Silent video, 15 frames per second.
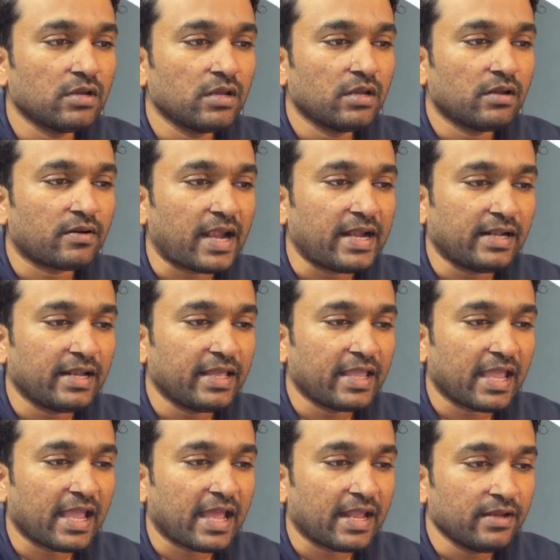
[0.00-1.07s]
right click
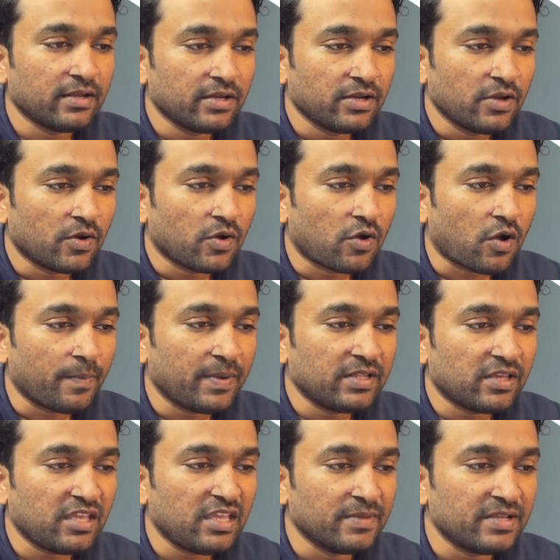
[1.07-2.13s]
and copy
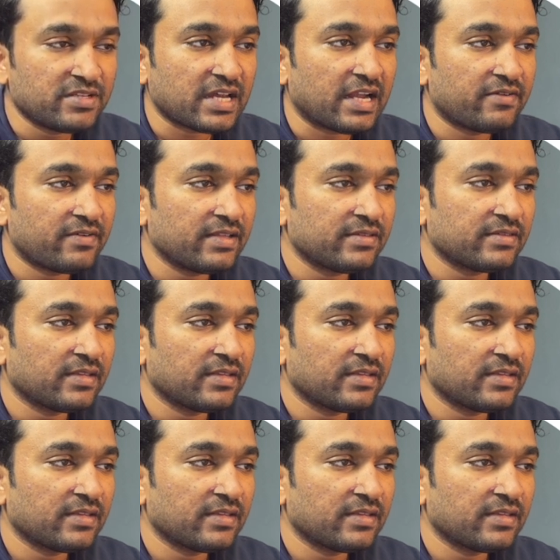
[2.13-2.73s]
the image address